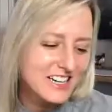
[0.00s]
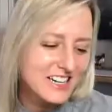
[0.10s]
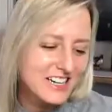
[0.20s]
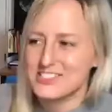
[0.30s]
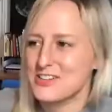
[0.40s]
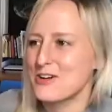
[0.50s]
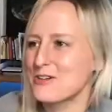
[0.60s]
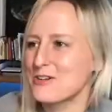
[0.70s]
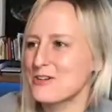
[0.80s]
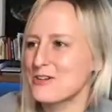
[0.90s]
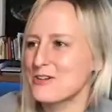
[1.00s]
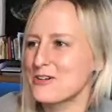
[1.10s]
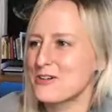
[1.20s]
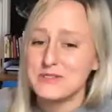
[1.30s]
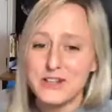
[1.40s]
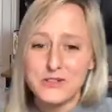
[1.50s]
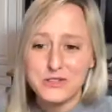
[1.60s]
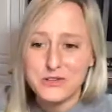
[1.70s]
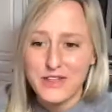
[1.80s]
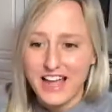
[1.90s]
So as we go
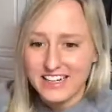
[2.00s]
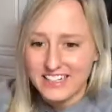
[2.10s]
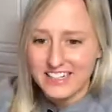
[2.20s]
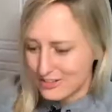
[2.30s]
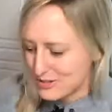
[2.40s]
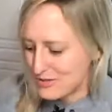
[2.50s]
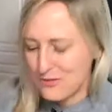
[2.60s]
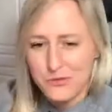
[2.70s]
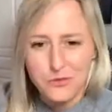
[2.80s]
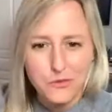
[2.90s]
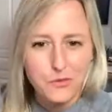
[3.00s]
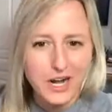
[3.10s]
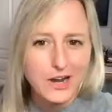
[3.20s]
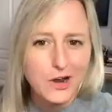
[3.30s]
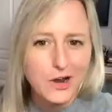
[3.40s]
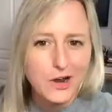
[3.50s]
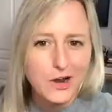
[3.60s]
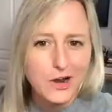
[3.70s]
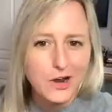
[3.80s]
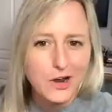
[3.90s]
through that, here's what I hope
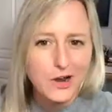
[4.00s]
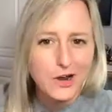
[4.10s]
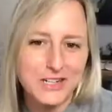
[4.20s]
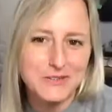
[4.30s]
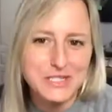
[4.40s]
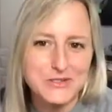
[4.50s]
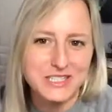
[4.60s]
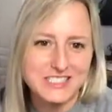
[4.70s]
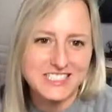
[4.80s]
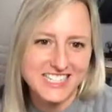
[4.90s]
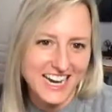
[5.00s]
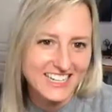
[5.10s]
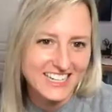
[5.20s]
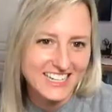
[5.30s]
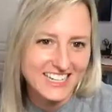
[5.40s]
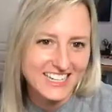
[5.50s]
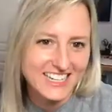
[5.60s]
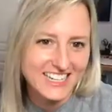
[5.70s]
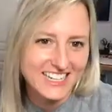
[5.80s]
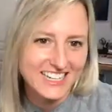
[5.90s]
that we're going to be doing today.
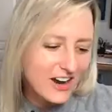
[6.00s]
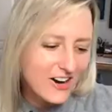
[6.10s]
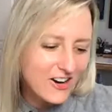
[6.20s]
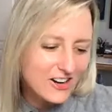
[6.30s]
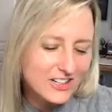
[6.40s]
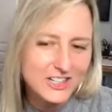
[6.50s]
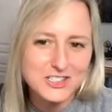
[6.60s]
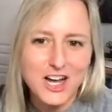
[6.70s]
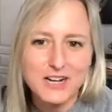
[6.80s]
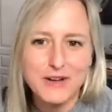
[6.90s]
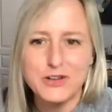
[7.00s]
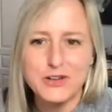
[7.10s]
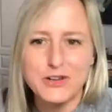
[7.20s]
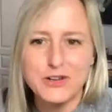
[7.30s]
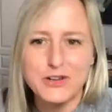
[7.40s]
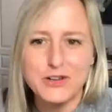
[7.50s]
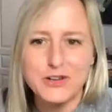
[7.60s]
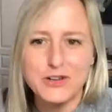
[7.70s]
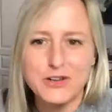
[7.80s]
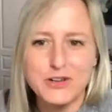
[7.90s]
We are going to talk about who I am
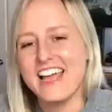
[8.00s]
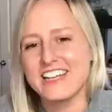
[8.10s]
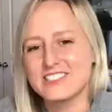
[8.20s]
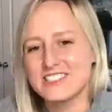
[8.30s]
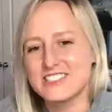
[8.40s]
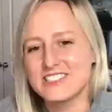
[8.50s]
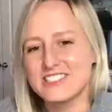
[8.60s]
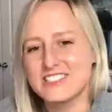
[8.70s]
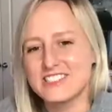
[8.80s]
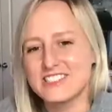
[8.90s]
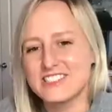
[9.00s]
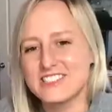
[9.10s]
and why I am